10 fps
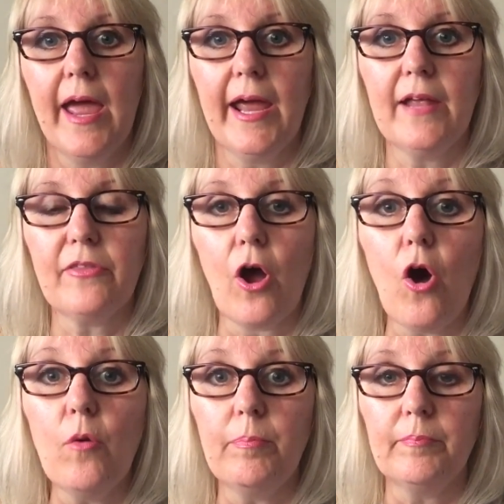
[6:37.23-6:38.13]
And the
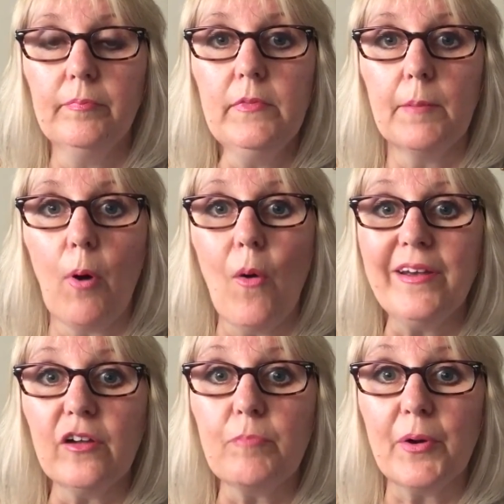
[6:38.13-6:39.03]
whole
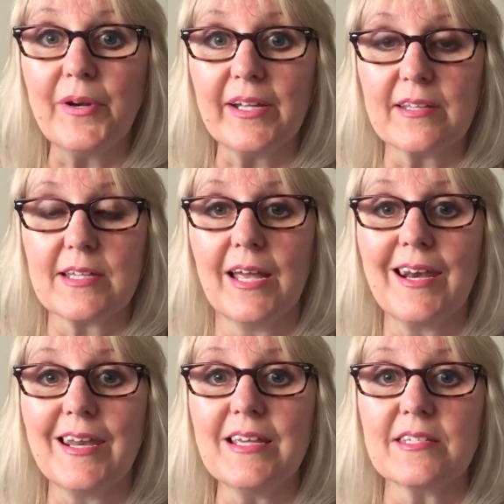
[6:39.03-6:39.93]
point of building a
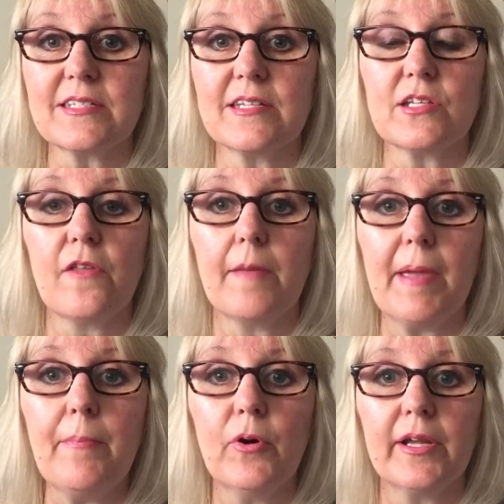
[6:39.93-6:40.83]
list is so that
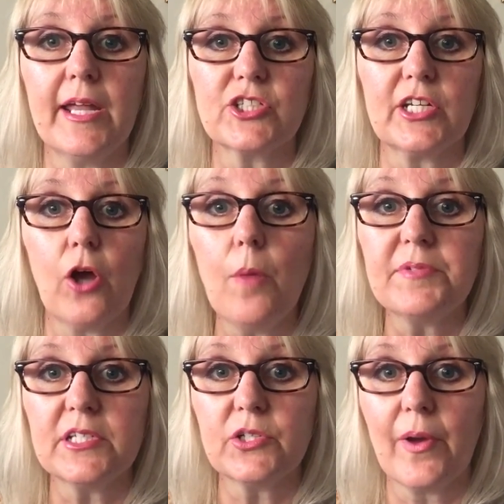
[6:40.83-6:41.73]
people can actually
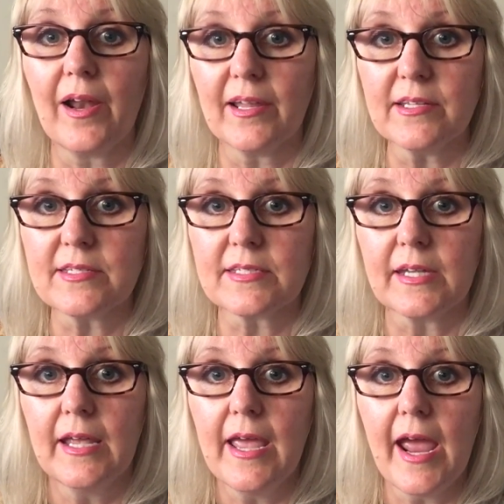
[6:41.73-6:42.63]
opt into our list,
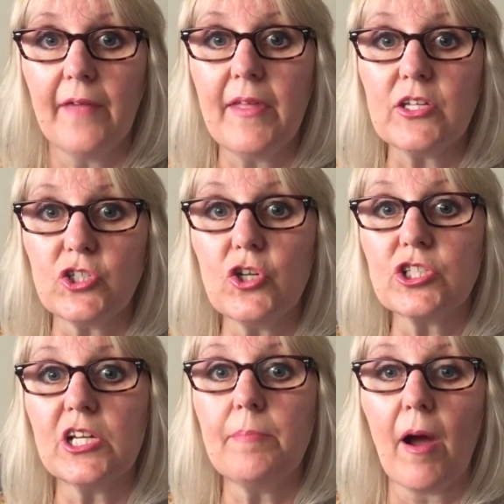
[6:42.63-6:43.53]
and that's
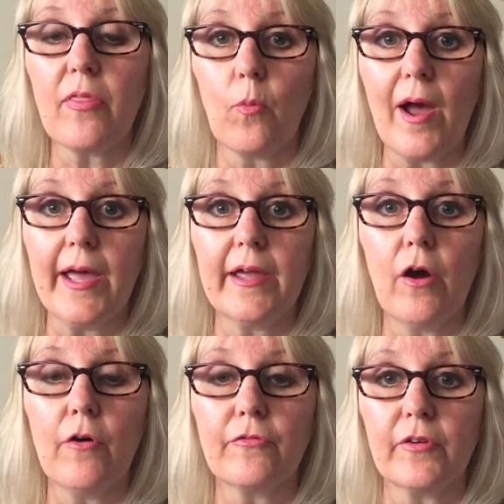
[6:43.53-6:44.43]
usually by the way
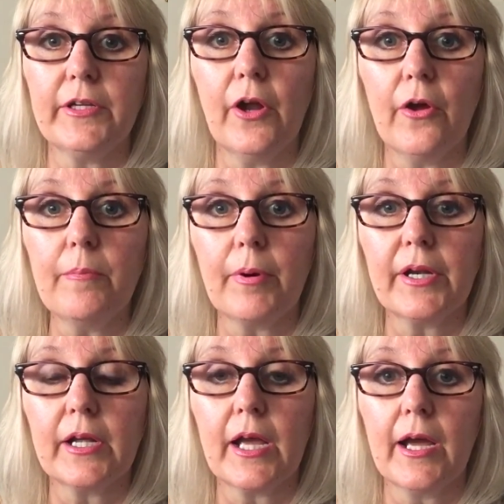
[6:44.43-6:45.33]
of
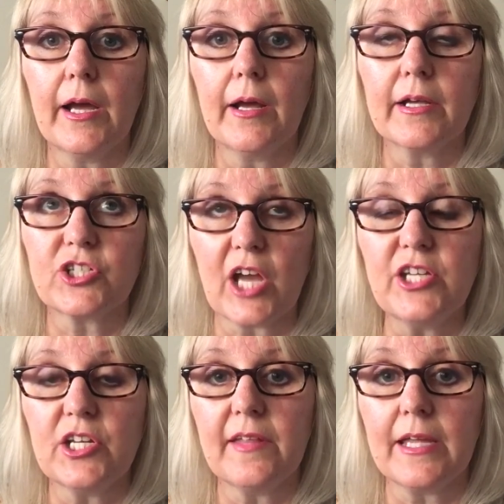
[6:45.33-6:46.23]

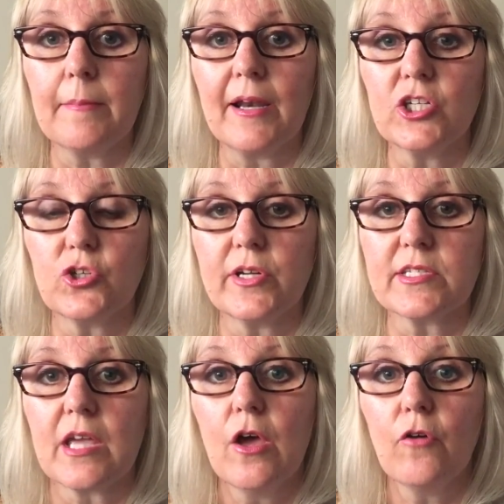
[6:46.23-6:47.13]
exchanging the email
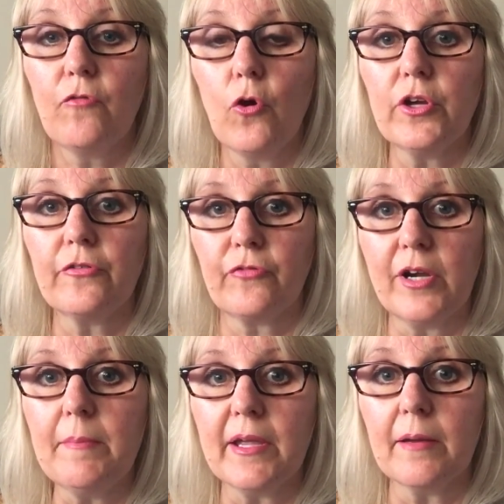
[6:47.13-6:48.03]
address for your
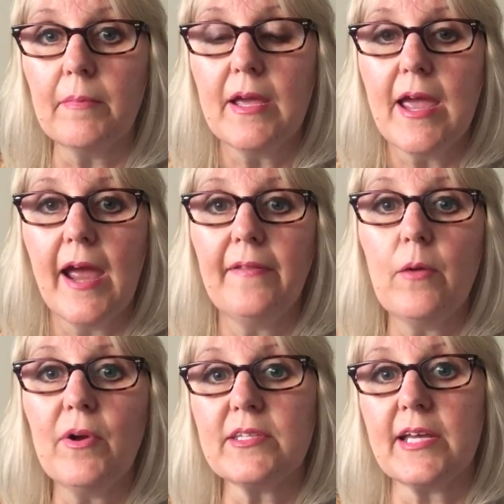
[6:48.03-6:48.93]
freemium. And
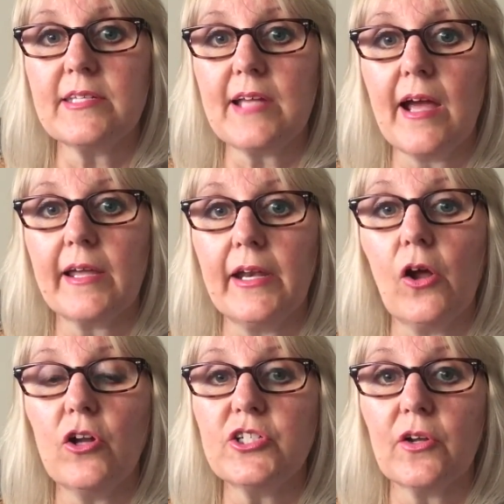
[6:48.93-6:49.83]
then once they start
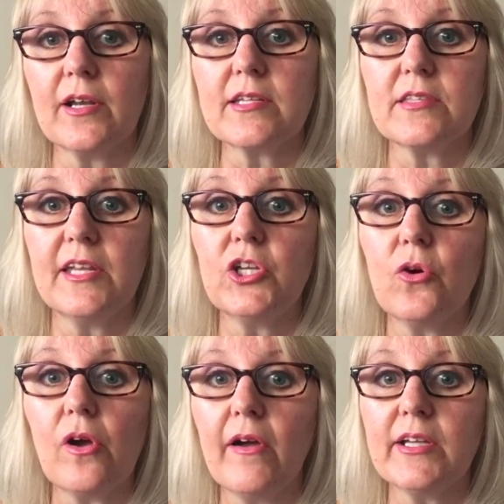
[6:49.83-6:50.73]
getting onto your list, then
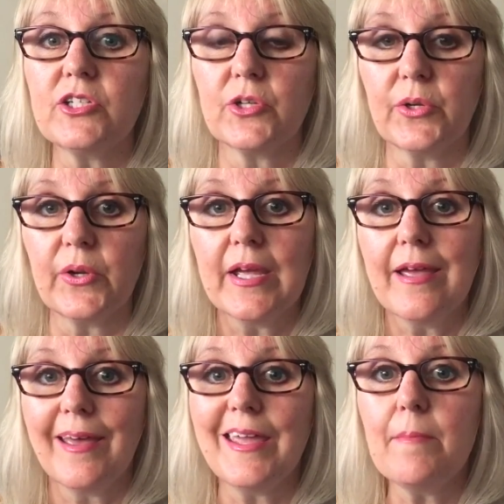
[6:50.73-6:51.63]
you're going to
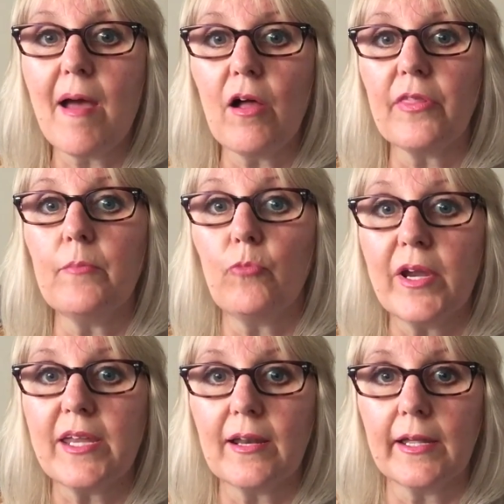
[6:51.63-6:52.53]
email them
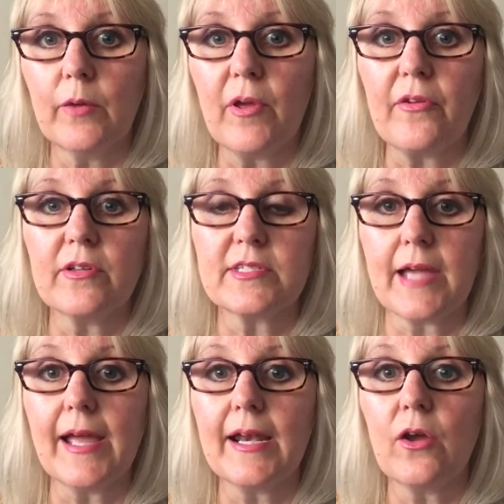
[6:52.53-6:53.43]
regularly, whether it's
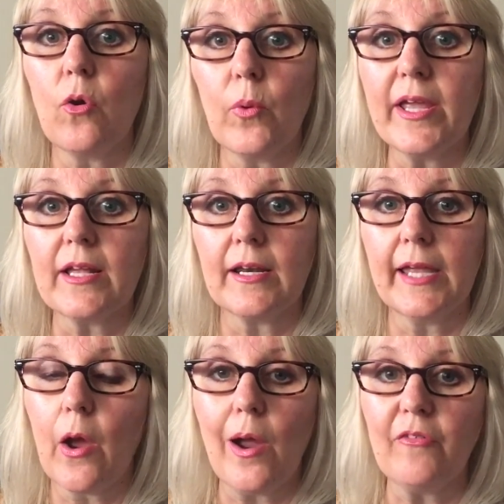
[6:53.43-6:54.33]
daily or
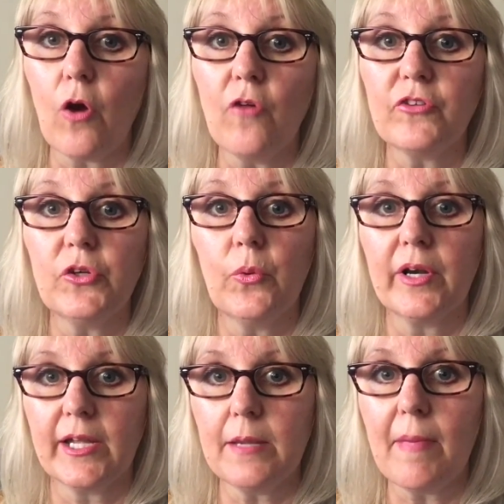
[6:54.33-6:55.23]
weekly, however often you
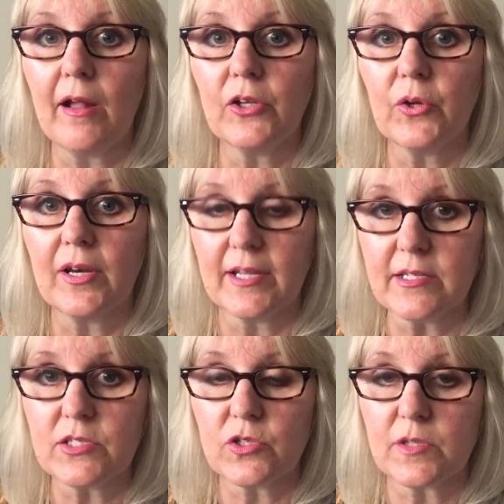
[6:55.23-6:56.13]
want to email your
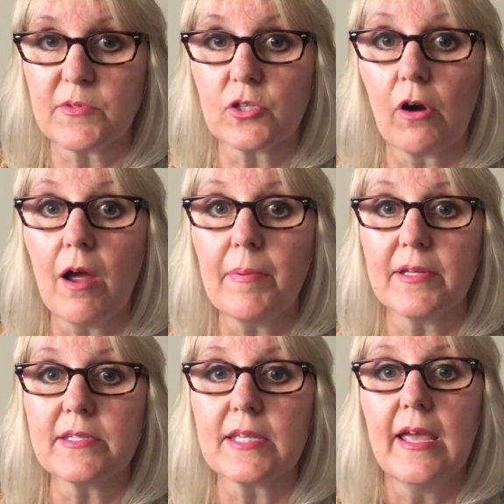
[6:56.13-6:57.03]
list, your
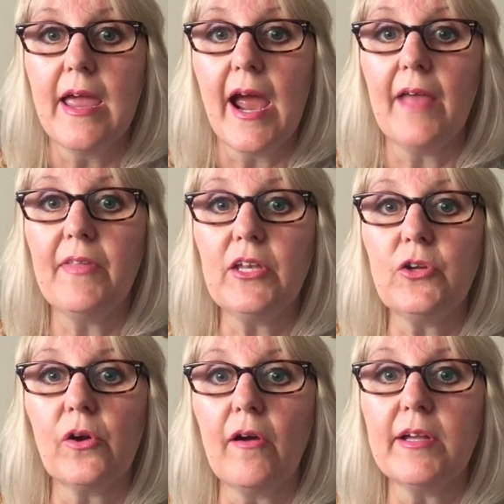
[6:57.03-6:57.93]
subscribers, and then
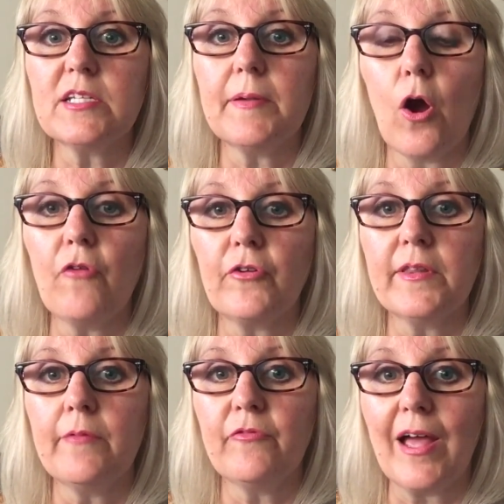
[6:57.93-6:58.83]
you're going to be
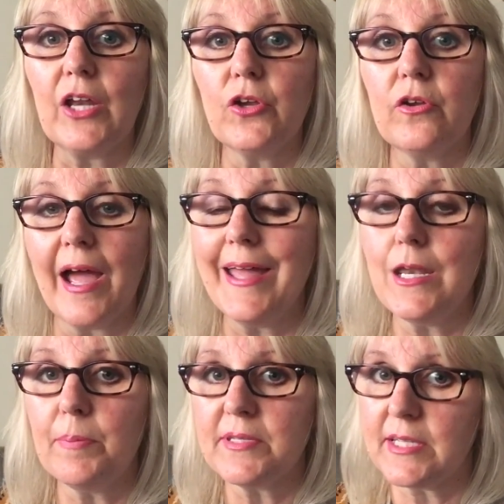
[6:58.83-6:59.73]
offering them value
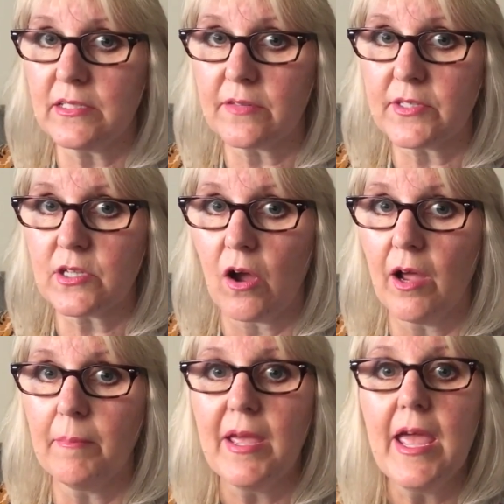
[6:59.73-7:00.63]
80% of the
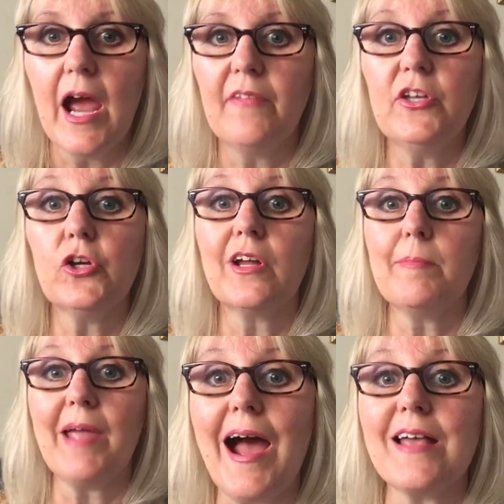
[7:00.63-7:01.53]
time, and then you're going
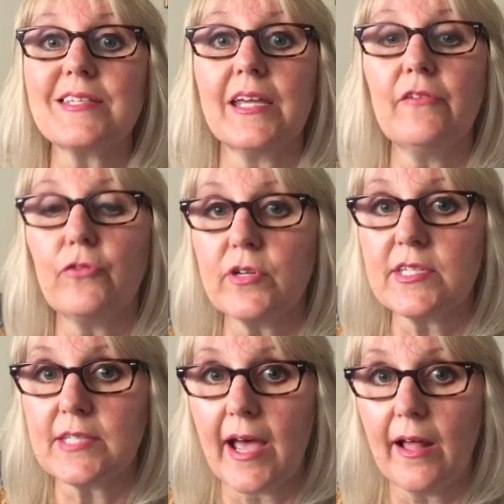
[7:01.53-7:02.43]
asking for a
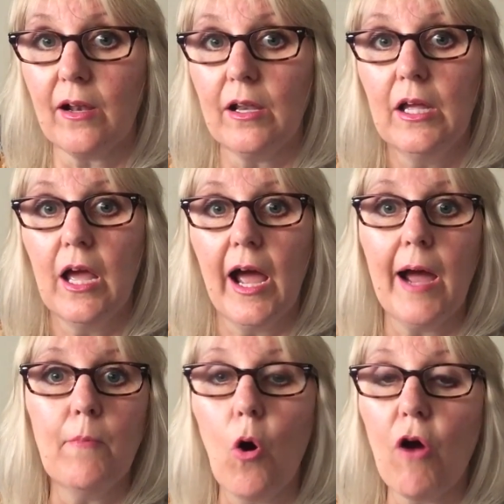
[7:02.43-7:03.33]
sale,
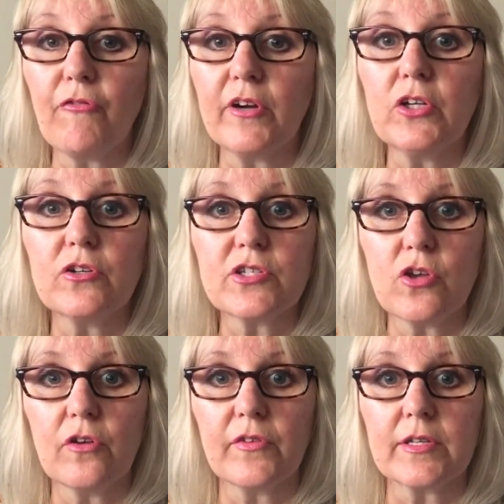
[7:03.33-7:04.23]
or offering your
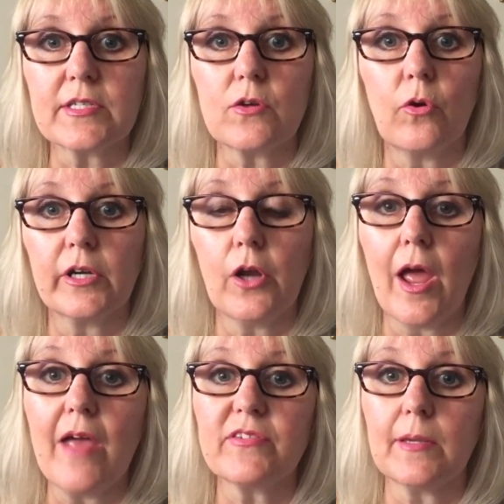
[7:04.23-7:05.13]
service, or
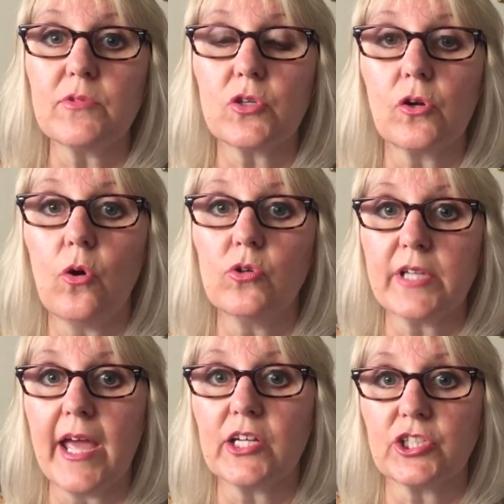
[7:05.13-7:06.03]
have some sort of call
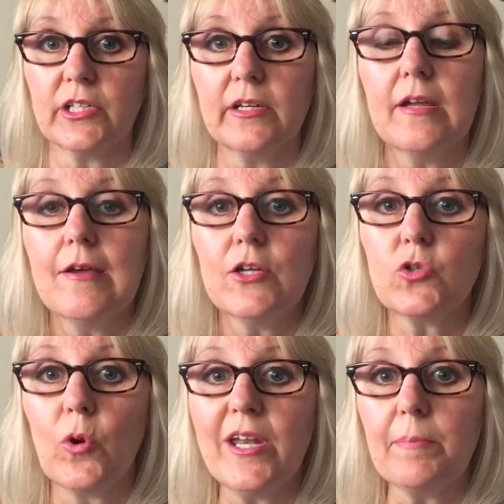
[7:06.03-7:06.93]
to action
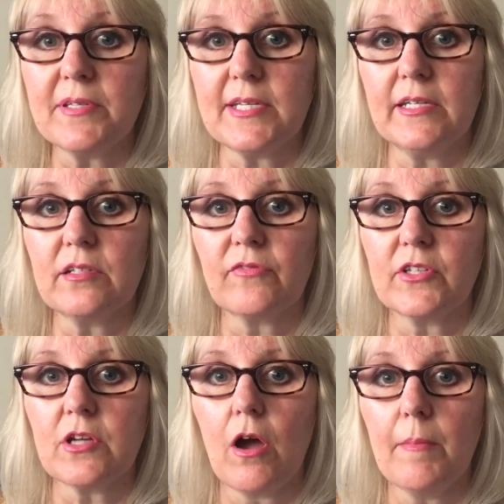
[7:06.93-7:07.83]
20% of
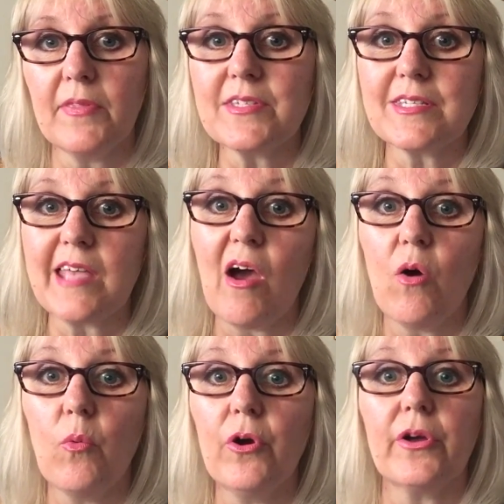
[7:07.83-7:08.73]
the time. And this is how
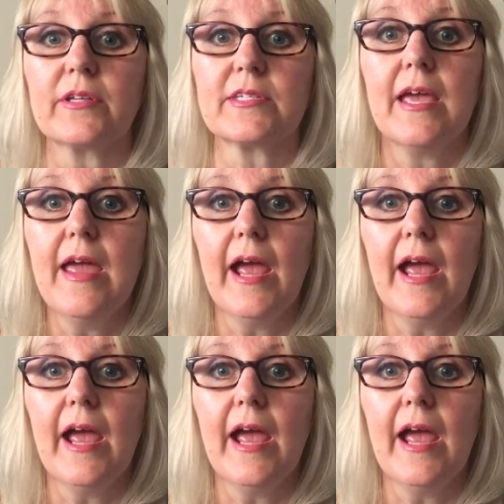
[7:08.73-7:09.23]
it works.